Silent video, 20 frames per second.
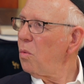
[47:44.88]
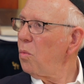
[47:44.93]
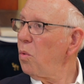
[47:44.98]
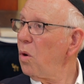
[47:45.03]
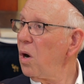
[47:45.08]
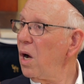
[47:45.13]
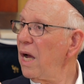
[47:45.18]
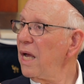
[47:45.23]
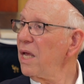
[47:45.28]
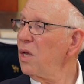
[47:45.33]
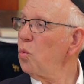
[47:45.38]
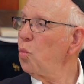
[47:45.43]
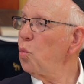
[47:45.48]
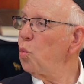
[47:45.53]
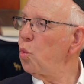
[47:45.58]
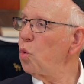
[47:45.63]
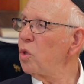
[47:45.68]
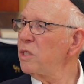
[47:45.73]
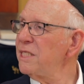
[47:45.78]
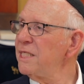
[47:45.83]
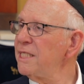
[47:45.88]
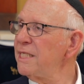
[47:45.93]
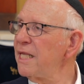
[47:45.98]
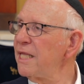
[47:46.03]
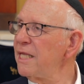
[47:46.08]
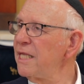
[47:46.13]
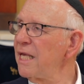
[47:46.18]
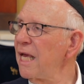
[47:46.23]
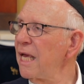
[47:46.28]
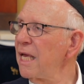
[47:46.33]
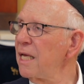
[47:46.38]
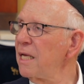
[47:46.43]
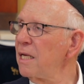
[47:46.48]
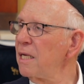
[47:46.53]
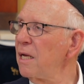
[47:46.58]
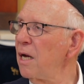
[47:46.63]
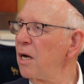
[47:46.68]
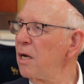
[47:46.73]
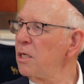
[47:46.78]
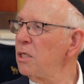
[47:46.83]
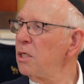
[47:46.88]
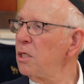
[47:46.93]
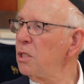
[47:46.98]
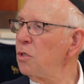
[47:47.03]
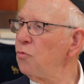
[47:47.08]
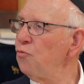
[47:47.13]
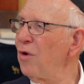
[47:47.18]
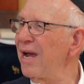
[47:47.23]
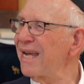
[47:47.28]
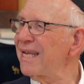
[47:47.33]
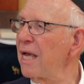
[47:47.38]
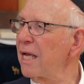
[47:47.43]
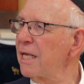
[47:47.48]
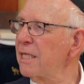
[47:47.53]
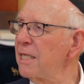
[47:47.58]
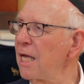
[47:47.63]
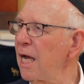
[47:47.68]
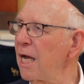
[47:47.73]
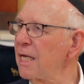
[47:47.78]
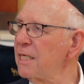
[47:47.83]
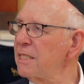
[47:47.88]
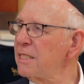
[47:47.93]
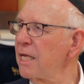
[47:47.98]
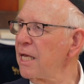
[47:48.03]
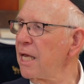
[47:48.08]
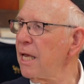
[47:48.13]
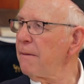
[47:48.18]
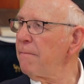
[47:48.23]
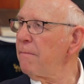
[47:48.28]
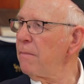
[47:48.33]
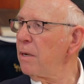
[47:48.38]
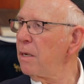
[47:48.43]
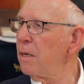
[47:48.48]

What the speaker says: Why wouldn't they recognize him?